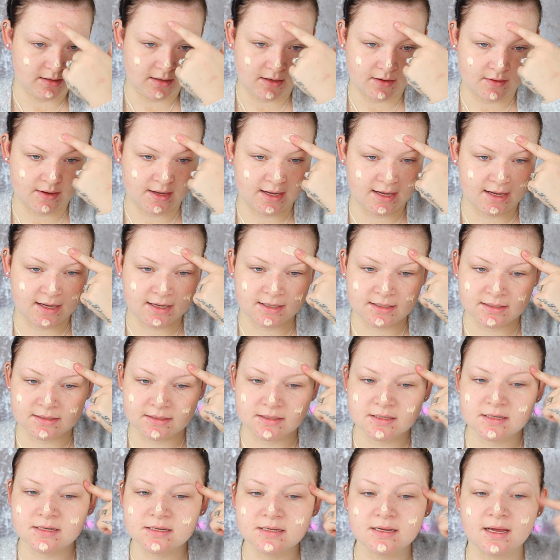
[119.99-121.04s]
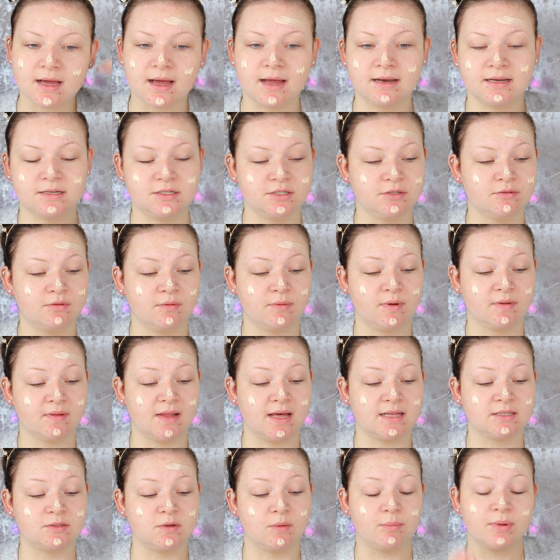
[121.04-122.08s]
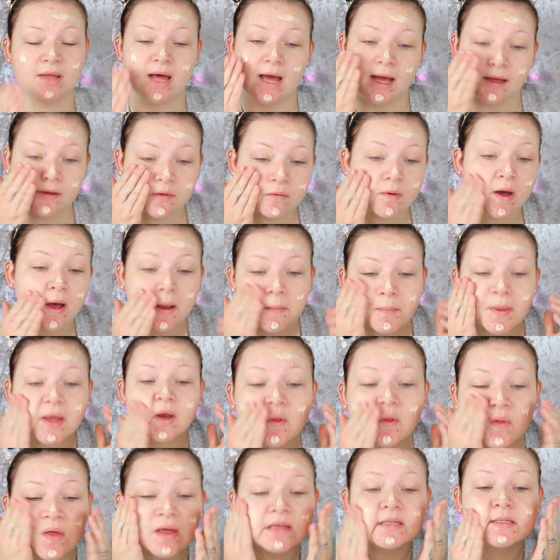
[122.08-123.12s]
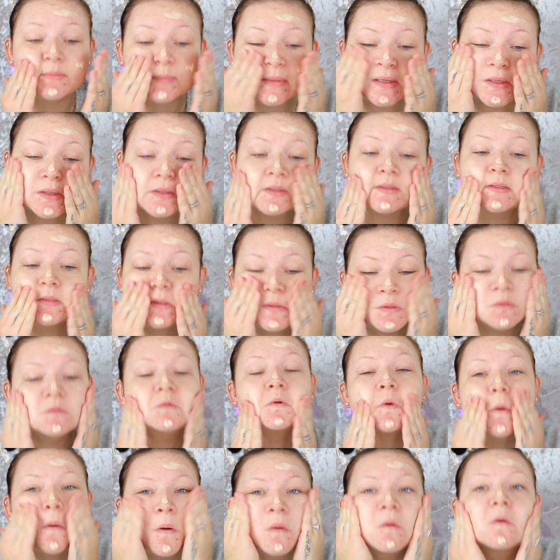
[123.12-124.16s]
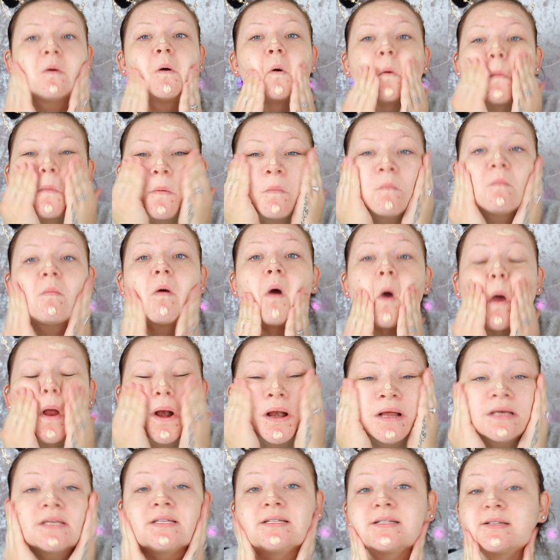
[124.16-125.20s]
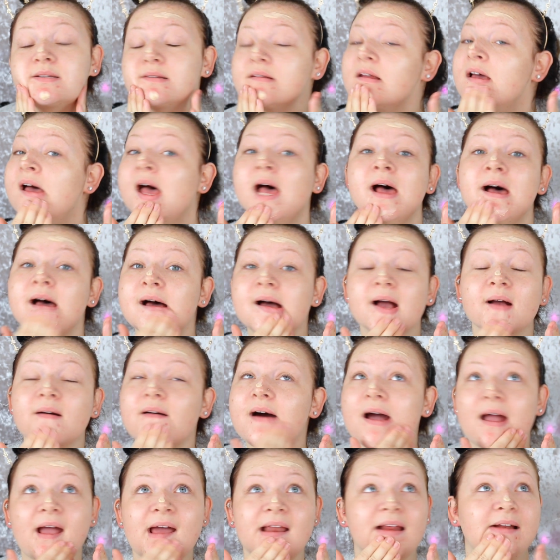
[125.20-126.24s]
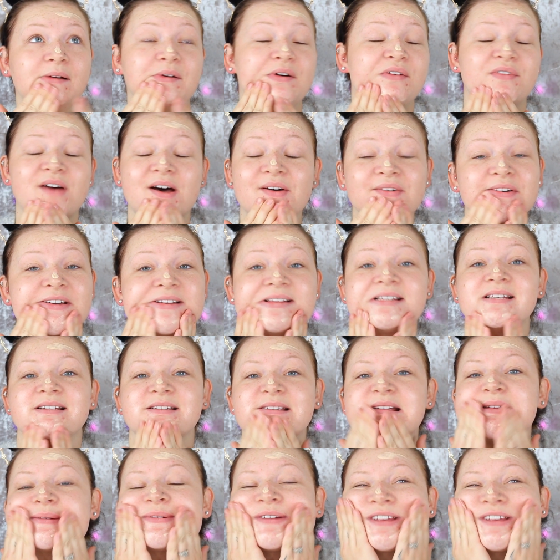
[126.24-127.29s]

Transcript: go ahead, and I do like to apply quite a of this because I just can't get enough of it. It's just